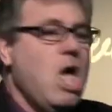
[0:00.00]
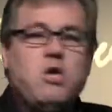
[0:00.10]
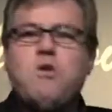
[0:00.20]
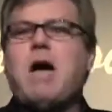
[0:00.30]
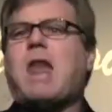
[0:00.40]

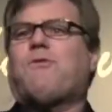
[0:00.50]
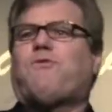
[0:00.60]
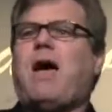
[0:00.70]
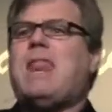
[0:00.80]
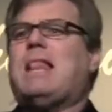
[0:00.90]
You got to
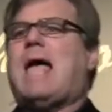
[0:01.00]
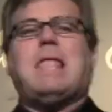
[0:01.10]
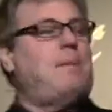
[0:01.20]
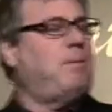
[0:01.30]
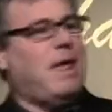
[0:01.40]
fight it
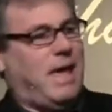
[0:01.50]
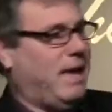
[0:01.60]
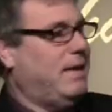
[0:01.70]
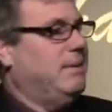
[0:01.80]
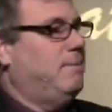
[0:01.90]
like the
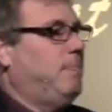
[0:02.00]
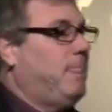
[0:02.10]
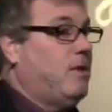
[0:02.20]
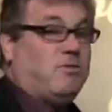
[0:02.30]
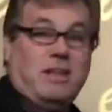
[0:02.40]
plague,
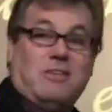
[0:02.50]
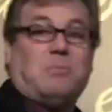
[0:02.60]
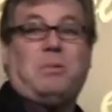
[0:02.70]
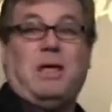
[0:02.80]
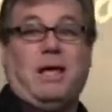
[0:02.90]
because it is
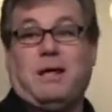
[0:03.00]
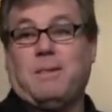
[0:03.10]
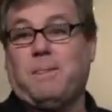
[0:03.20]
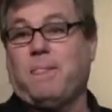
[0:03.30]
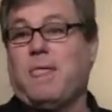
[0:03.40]
a plague.
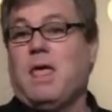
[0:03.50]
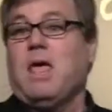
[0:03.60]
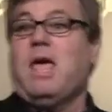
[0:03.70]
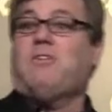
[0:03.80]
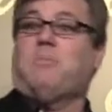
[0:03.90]

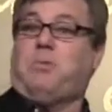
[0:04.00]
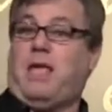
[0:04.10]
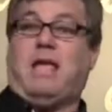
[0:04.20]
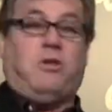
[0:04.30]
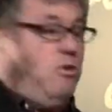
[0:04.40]
It's a
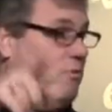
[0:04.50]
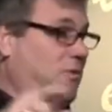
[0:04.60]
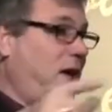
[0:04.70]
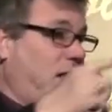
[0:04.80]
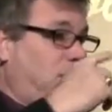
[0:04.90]
plague to your
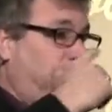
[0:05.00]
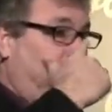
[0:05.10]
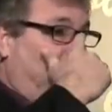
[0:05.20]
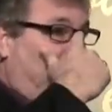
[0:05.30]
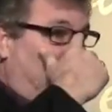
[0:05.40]
faith,
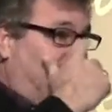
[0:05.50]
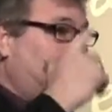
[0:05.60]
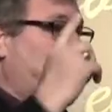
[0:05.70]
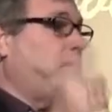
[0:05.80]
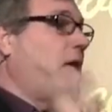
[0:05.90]

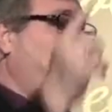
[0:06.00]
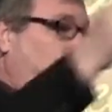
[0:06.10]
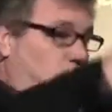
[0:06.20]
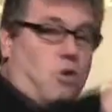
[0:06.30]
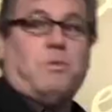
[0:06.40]
it's a plague
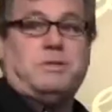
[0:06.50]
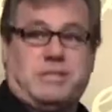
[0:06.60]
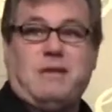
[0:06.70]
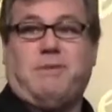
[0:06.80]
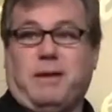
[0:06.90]
to your
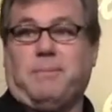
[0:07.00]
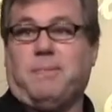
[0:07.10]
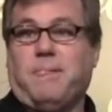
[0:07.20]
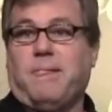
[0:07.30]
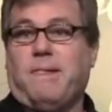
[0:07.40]
receiving.
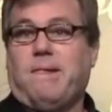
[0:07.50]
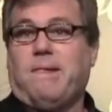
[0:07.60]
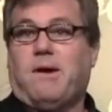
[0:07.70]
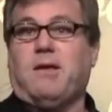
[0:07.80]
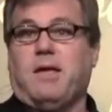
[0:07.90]

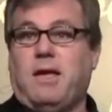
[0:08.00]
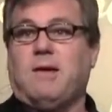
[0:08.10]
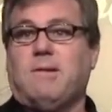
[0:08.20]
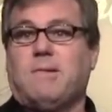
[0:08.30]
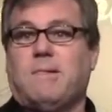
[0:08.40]
Are you
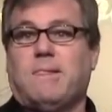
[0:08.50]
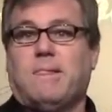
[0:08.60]
here?